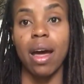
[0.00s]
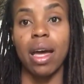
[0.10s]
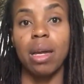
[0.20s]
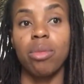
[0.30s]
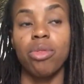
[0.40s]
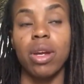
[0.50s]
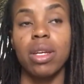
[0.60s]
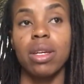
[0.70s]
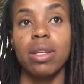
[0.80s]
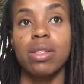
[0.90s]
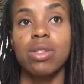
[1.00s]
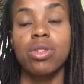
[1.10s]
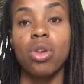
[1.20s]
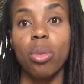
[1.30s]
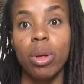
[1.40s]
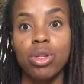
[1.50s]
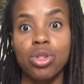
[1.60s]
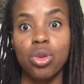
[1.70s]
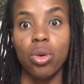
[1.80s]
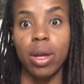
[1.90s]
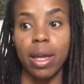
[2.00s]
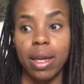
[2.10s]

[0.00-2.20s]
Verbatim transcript: I'm finding so much joy